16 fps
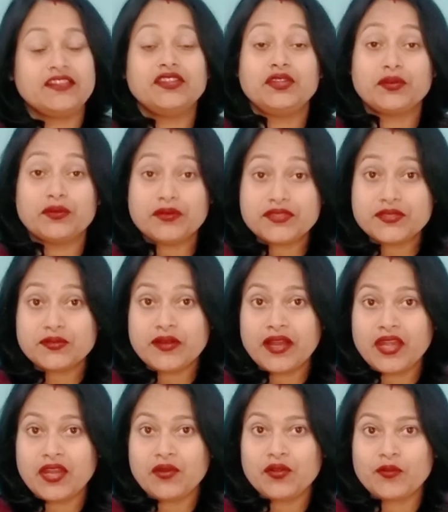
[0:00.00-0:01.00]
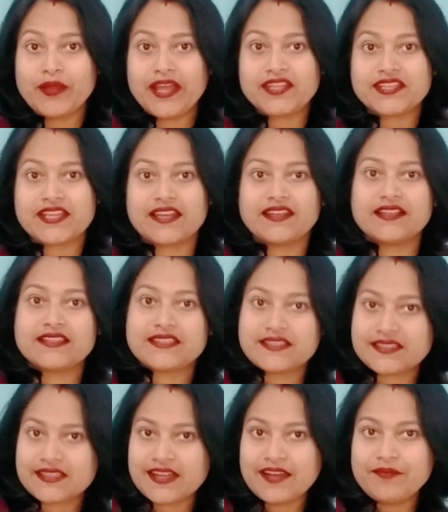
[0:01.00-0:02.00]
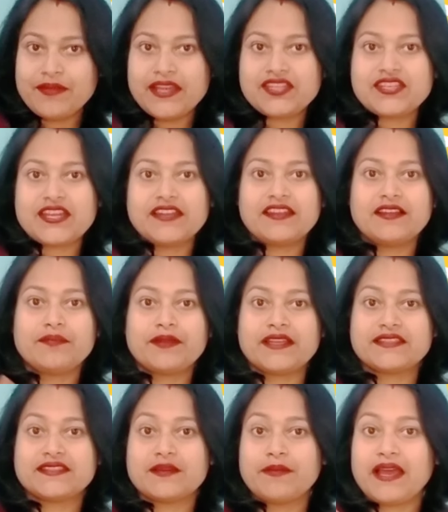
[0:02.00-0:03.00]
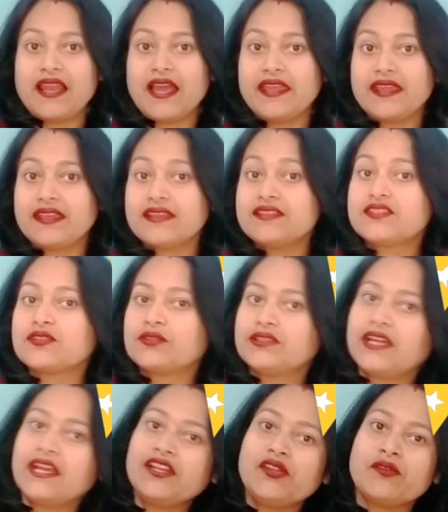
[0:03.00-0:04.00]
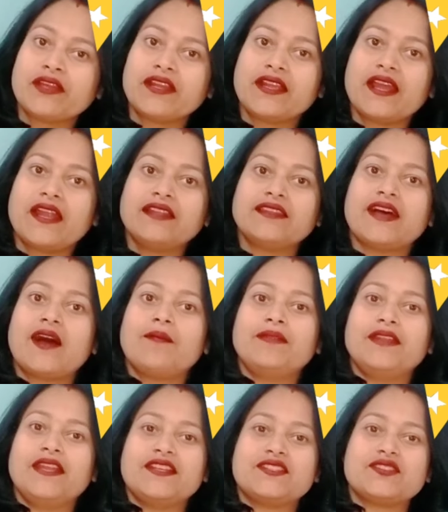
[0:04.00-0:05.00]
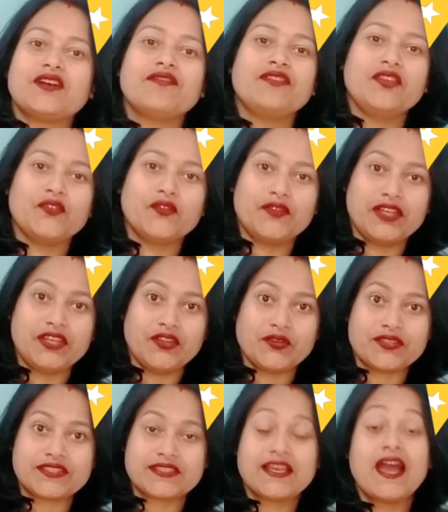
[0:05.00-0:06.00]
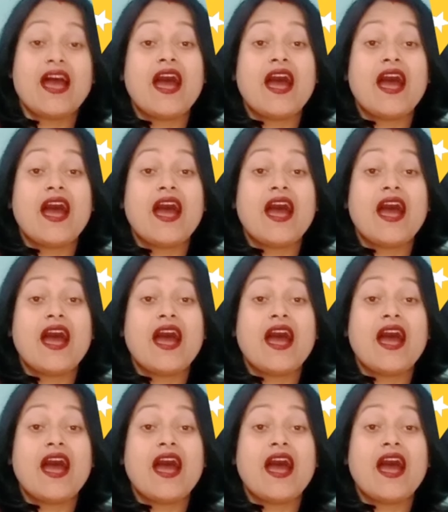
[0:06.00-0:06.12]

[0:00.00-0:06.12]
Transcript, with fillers: Those who are new to my channel, subscribe my channel, press the bell icon so that you can get the updates of new videos.